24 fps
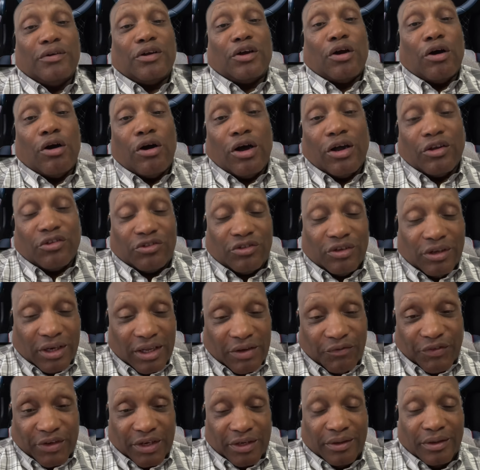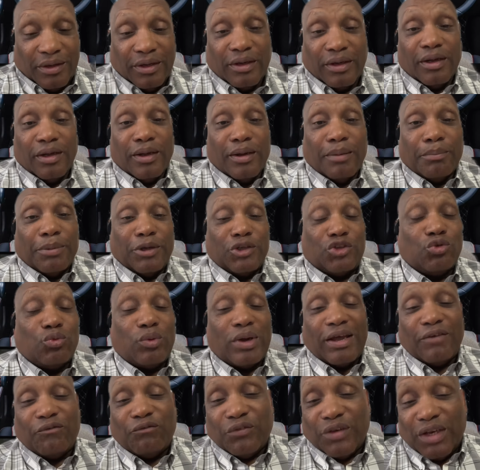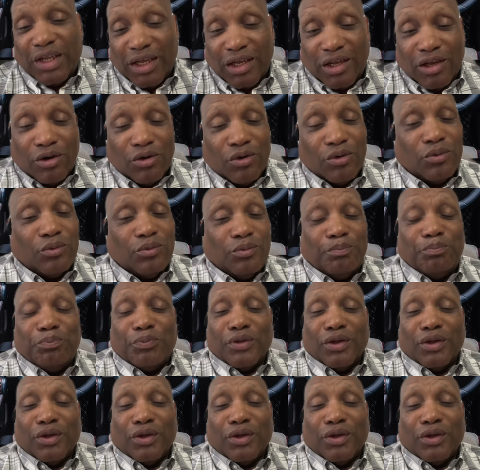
Cars to but you have NIO,